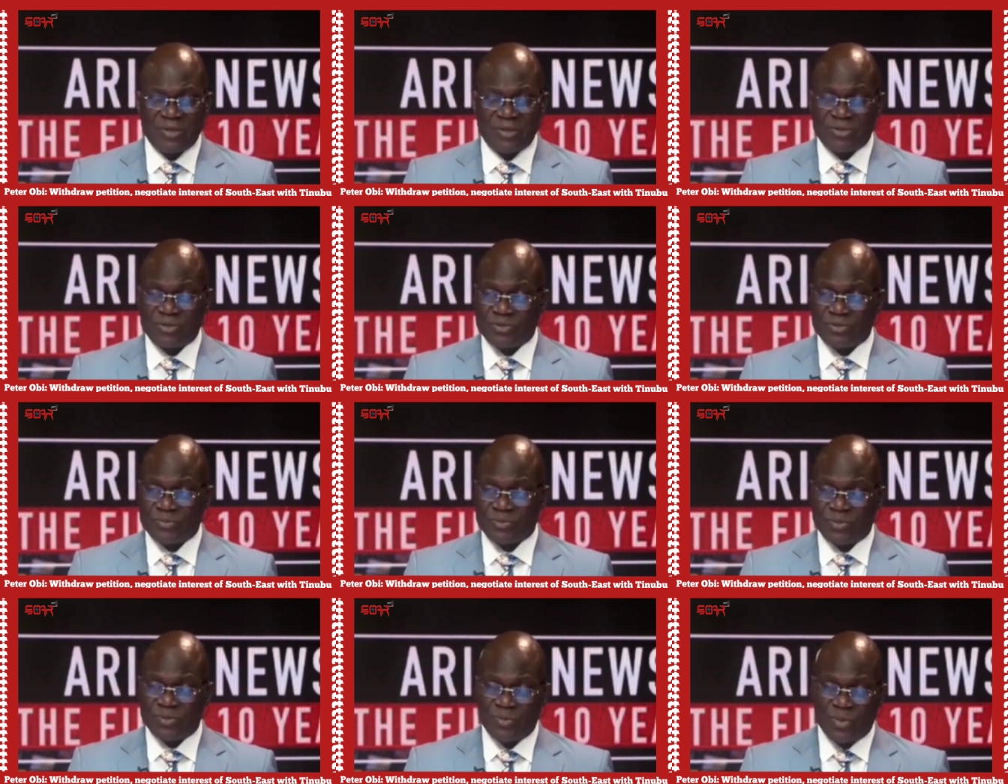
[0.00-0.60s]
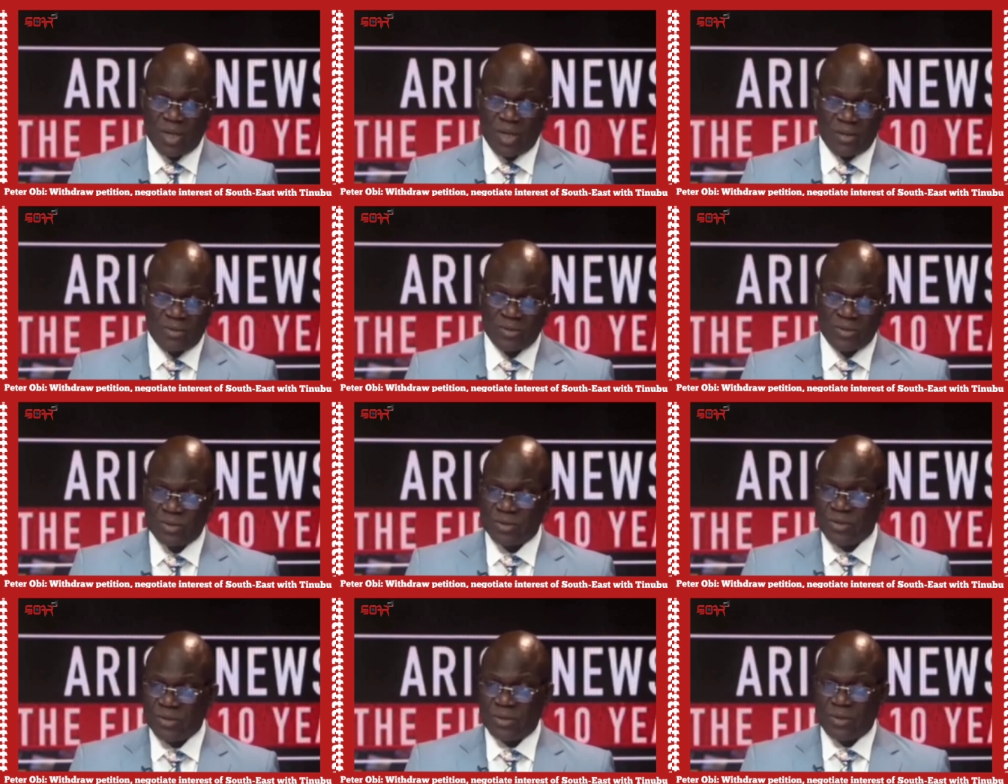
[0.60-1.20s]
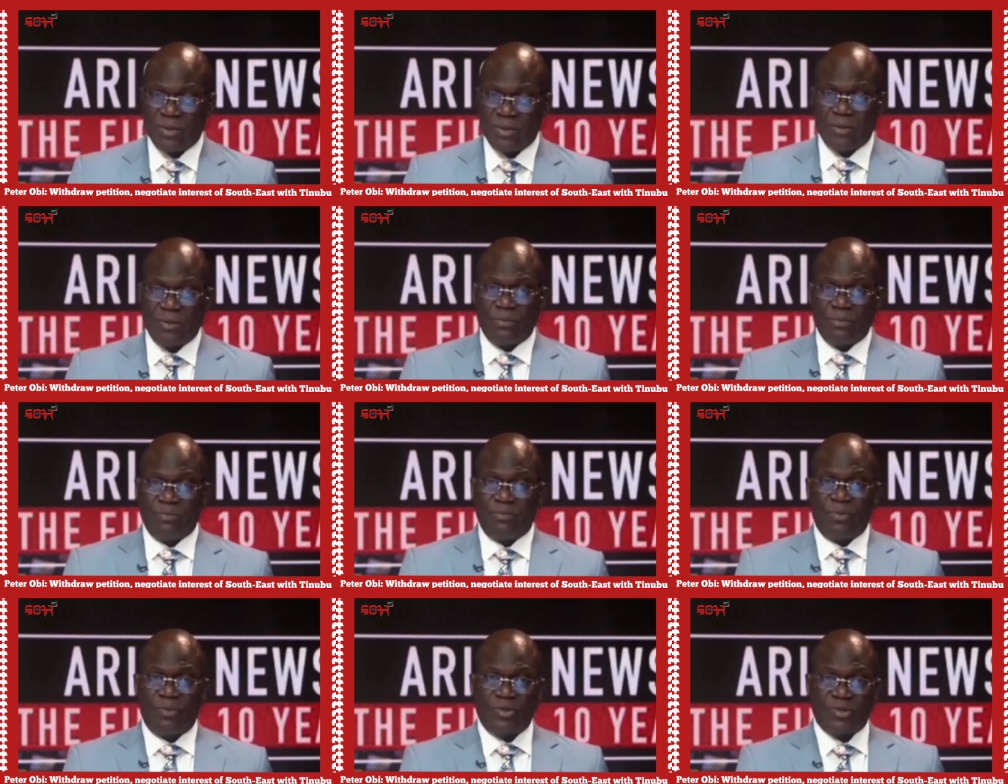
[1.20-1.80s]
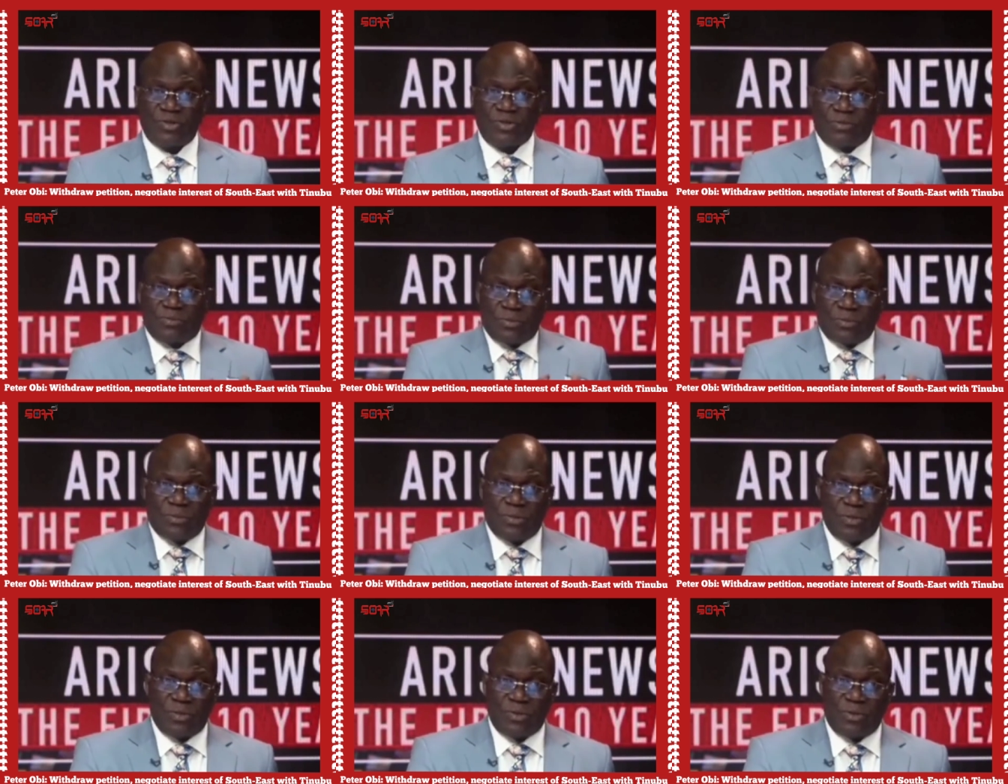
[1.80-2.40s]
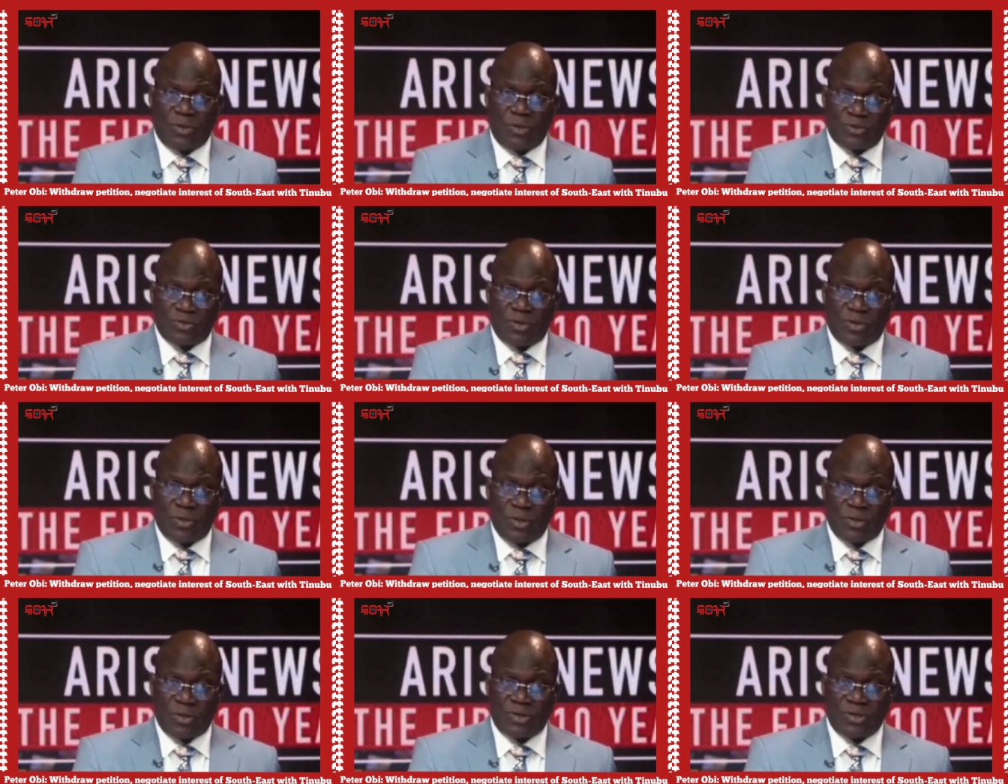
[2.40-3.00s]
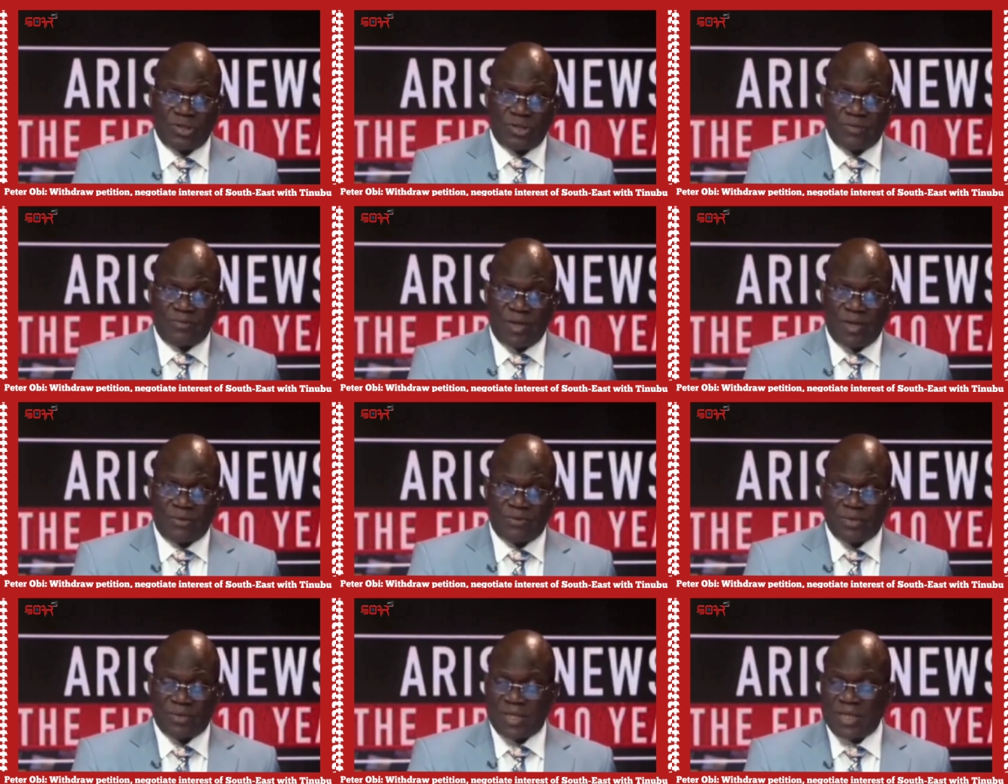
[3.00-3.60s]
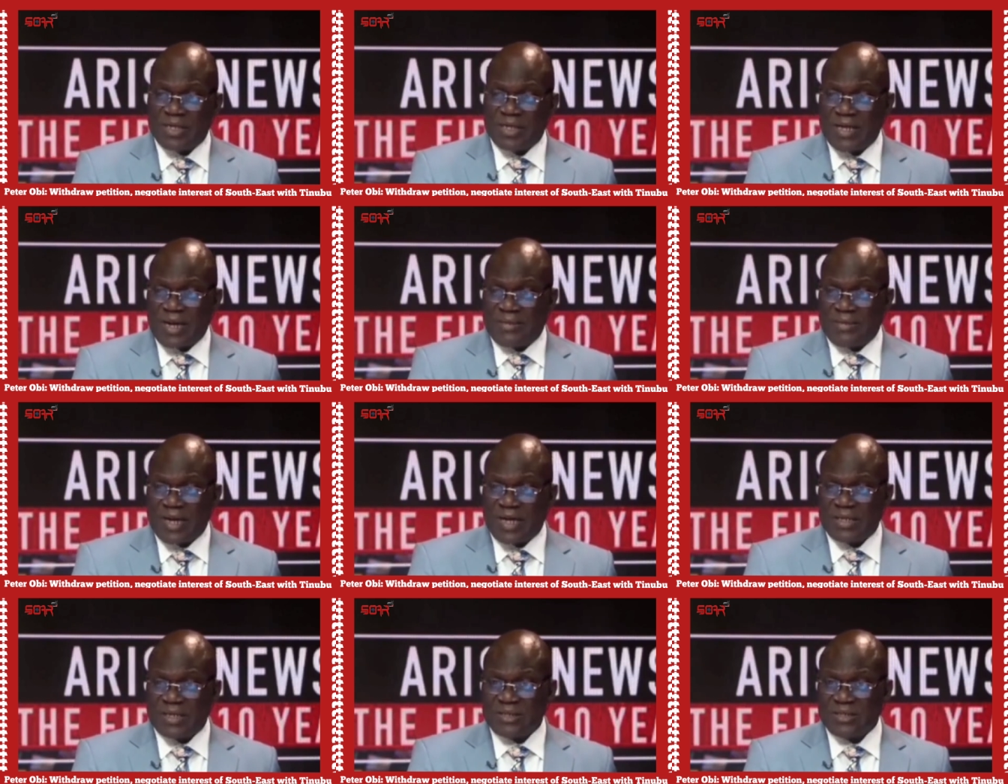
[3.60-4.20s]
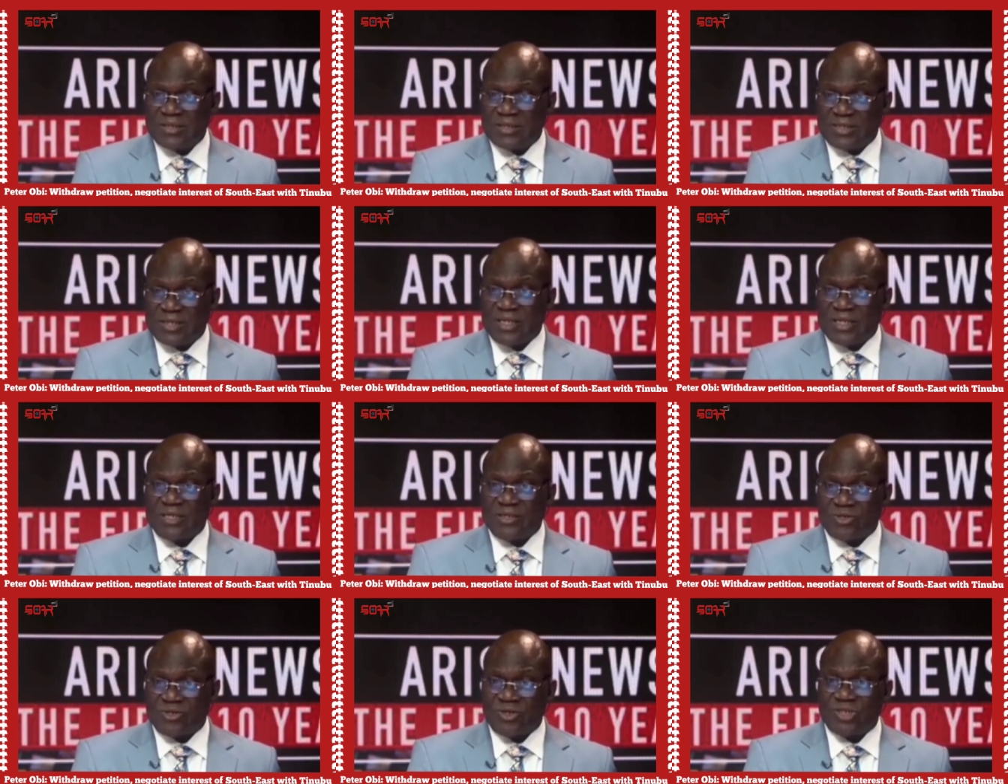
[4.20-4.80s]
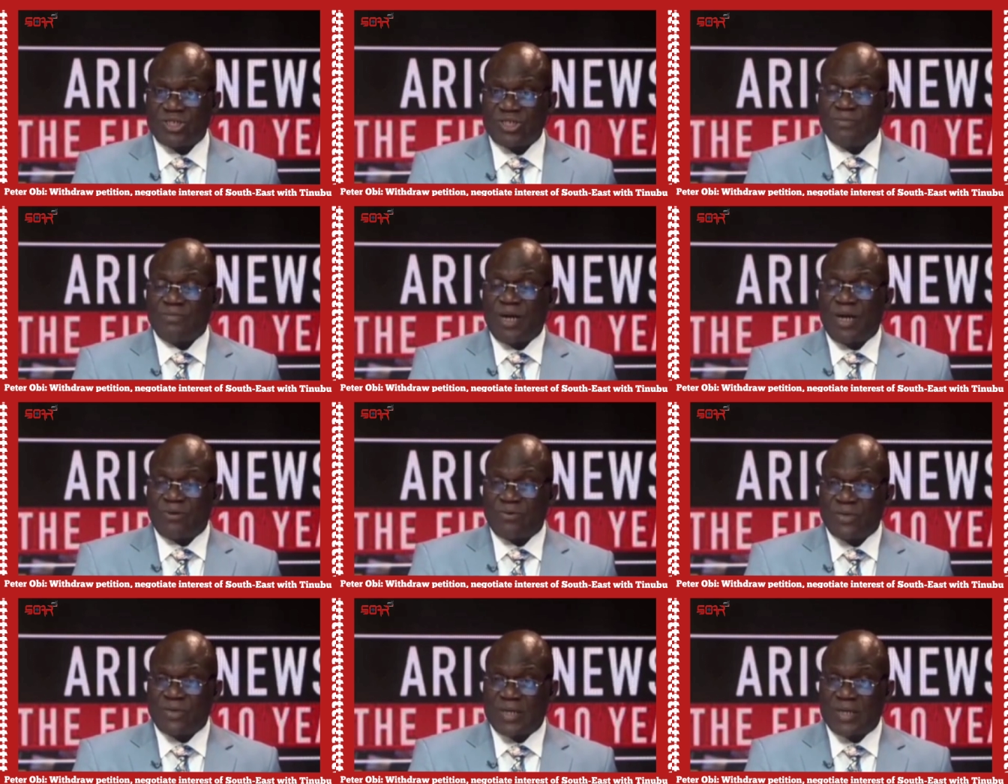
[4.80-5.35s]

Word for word: Well, both Dr. Chimaroke Nnamani, Senator Chimaroke